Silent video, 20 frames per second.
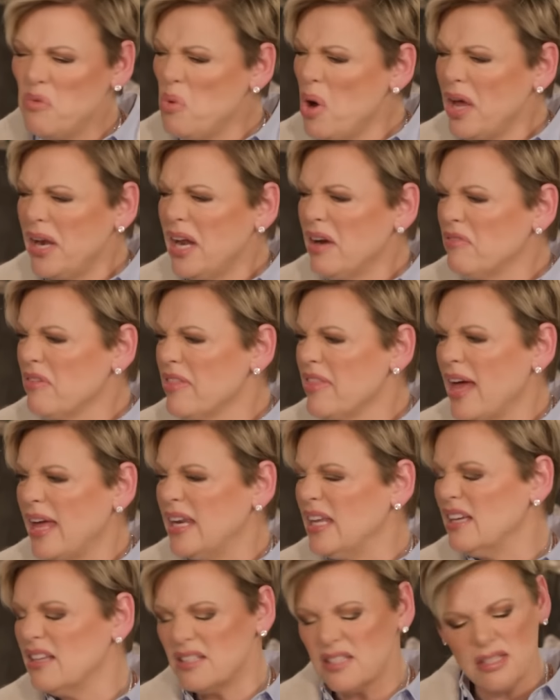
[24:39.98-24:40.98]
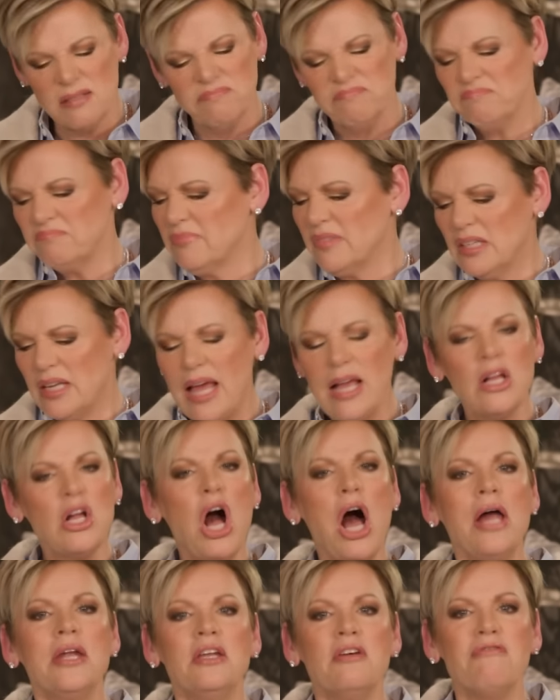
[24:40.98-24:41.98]
And whatever that is, Let
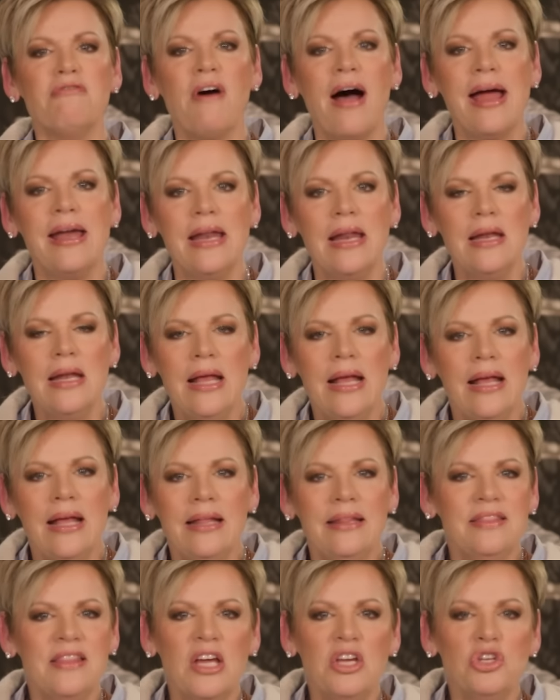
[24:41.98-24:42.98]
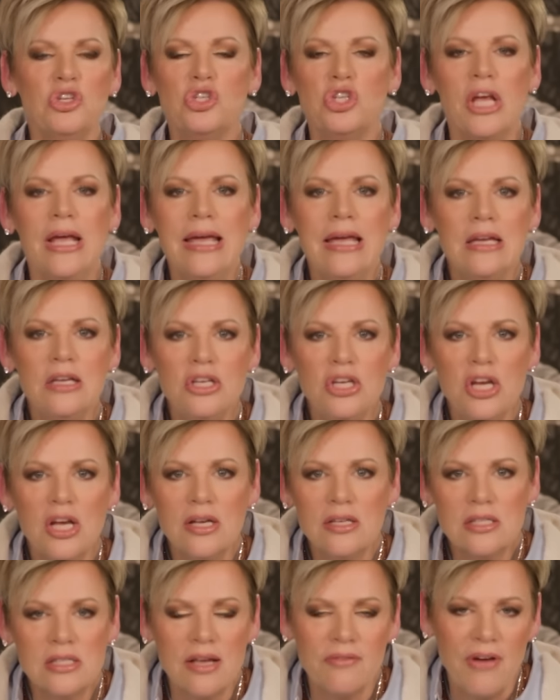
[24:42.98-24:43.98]
God define it. The
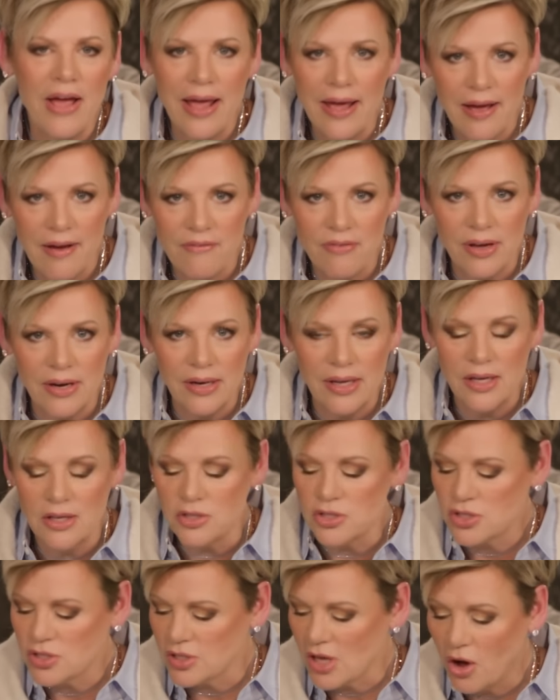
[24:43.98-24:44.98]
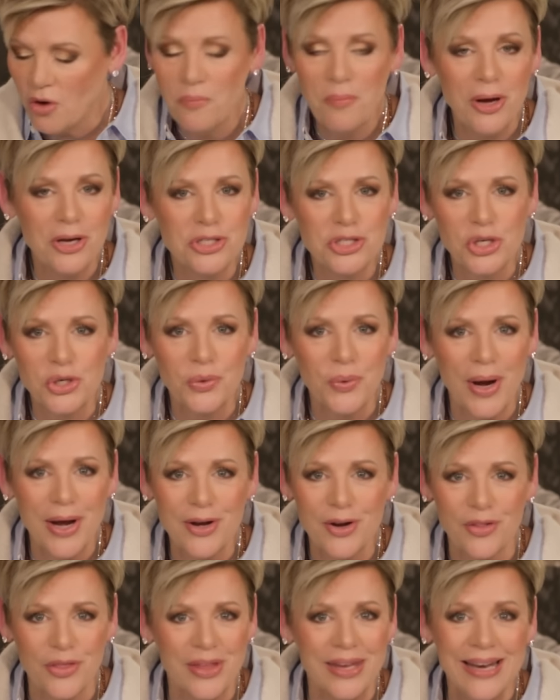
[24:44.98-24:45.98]
genius of heaven is so much
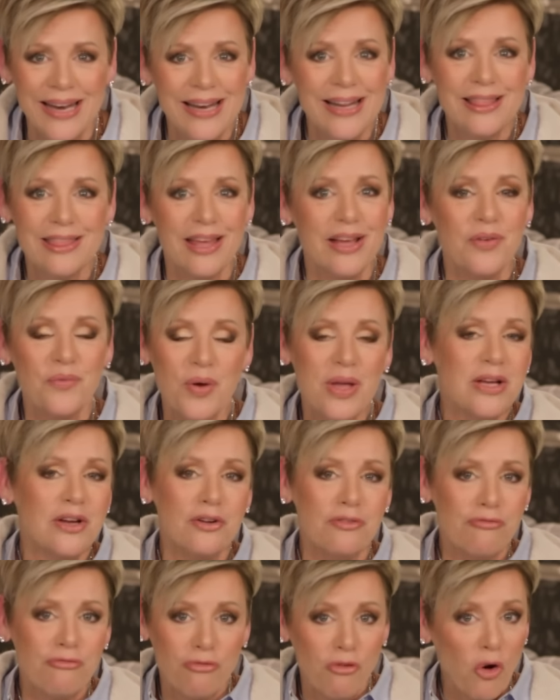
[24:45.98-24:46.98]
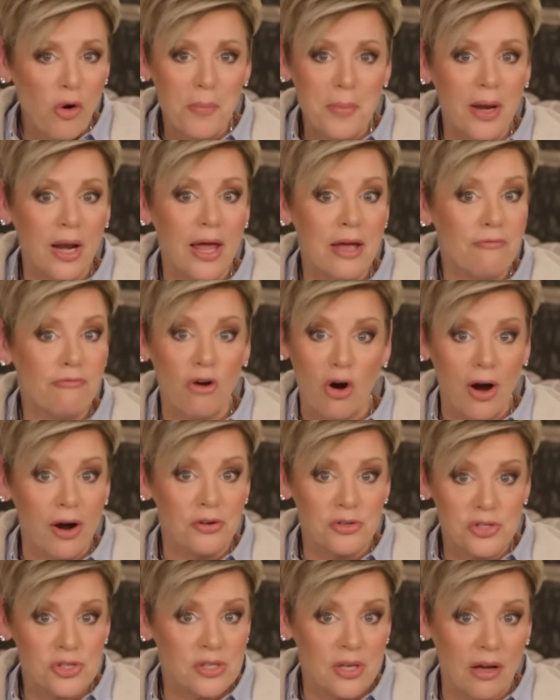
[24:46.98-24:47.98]
greater than anything we could formulate for
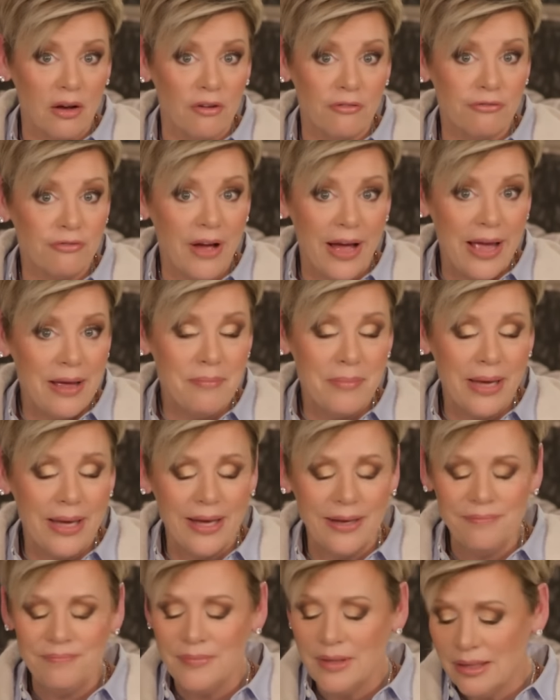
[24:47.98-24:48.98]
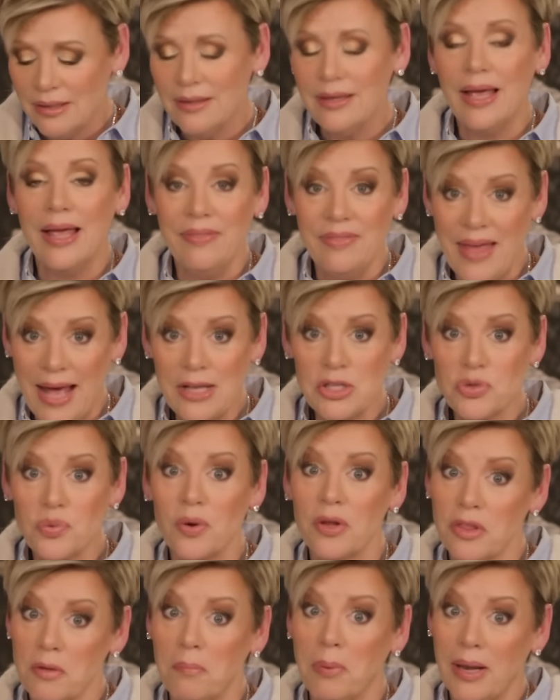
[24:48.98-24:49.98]
ourselves. Amen. And that's
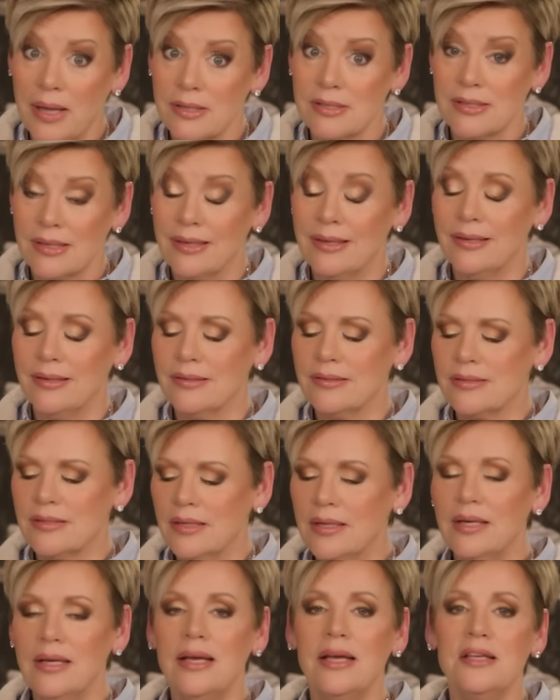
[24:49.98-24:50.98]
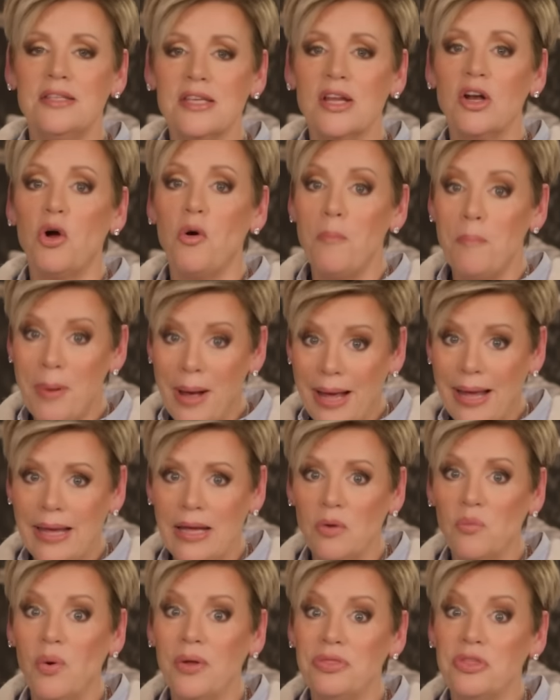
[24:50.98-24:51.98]
where the blessing is in
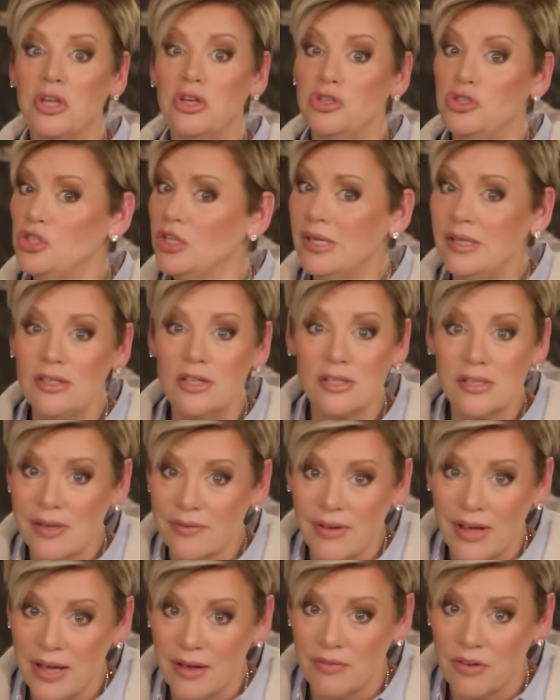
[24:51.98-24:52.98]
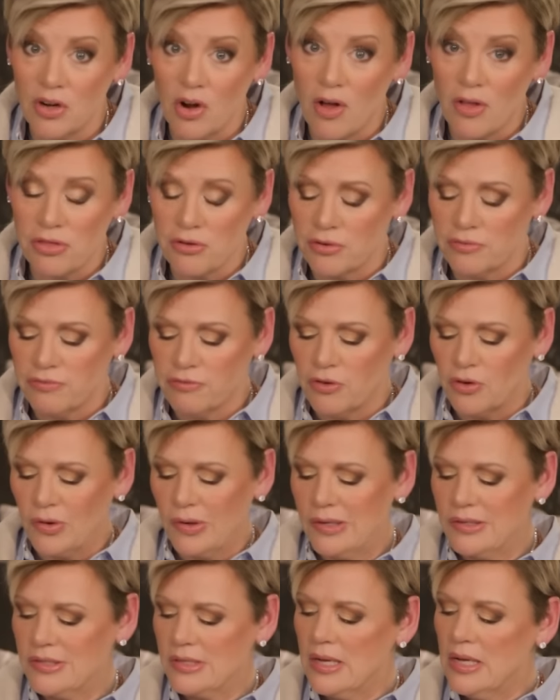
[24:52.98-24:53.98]
obeying what the genius of heaven authored for
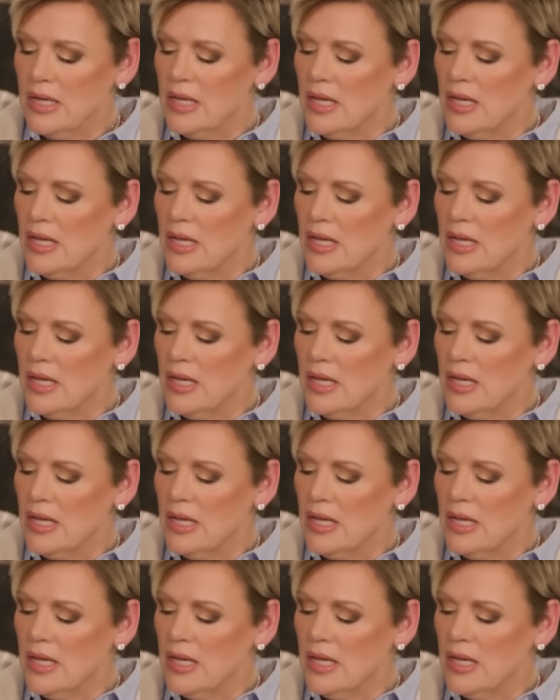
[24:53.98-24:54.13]
us.